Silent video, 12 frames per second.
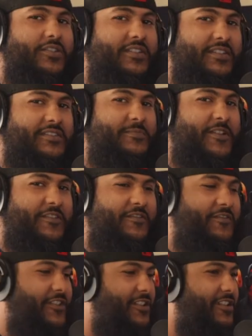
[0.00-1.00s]
this
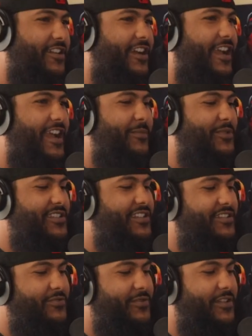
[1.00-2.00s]
motherfucker. Hey, I'm gonna tell
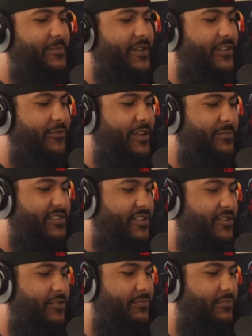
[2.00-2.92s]
you what, man. Remy's a cold